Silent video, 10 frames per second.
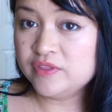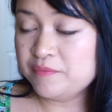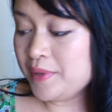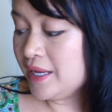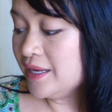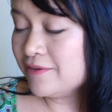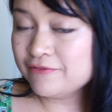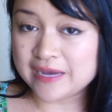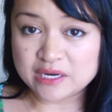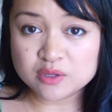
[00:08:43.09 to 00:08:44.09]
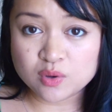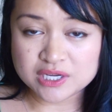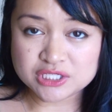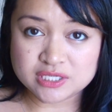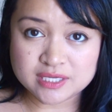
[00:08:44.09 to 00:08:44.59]
the big final
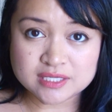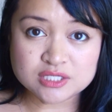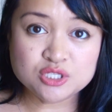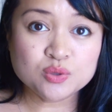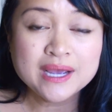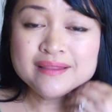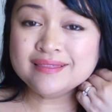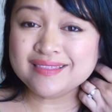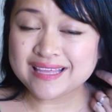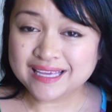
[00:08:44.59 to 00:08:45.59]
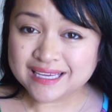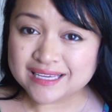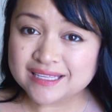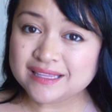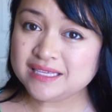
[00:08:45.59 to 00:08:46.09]
question is, do I
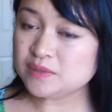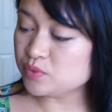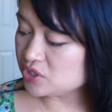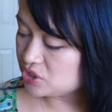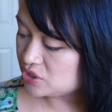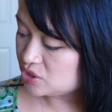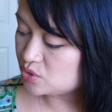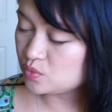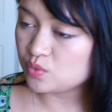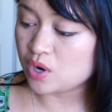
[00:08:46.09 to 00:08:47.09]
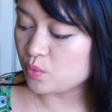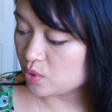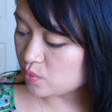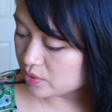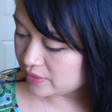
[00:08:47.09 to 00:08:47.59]
think these brushes
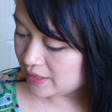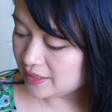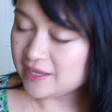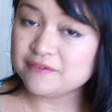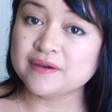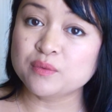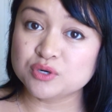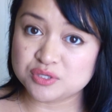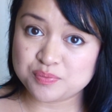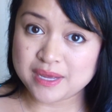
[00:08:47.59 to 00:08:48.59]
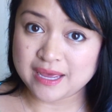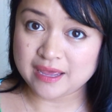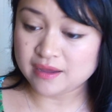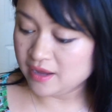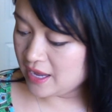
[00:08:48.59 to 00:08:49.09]
were worth it if I were to
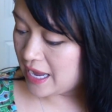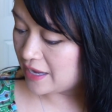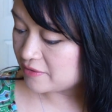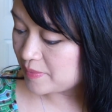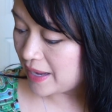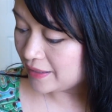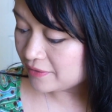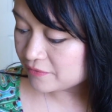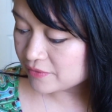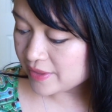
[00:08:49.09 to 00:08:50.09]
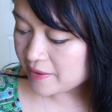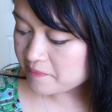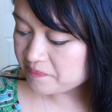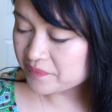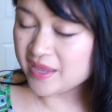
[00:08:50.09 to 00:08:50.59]
pay out of pocket for them?
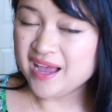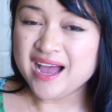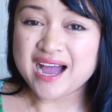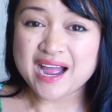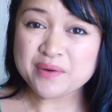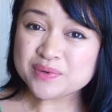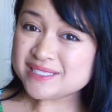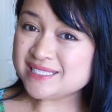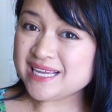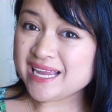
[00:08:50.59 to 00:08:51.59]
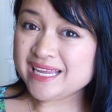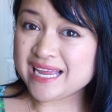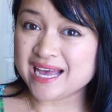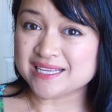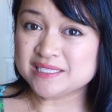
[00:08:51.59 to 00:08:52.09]
I would say
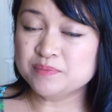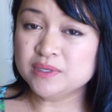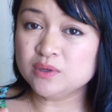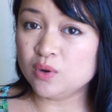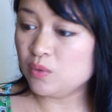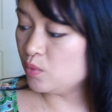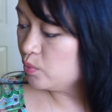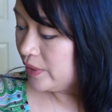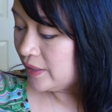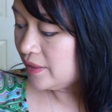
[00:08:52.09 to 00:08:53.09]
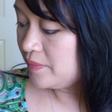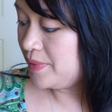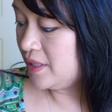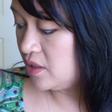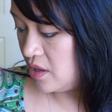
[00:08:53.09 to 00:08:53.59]
yes, but really
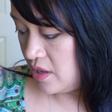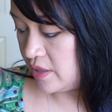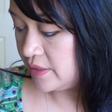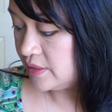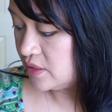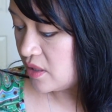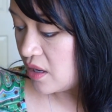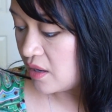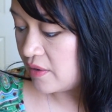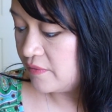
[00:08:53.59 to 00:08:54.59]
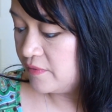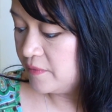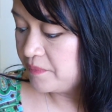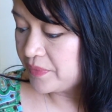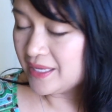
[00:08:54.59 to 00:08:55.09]
because of
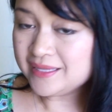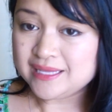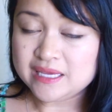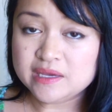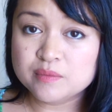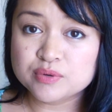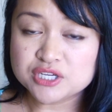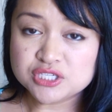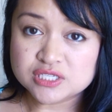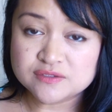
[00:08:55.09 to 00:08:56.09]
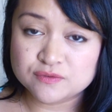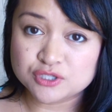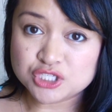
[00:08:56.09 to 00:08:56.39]
the brushes for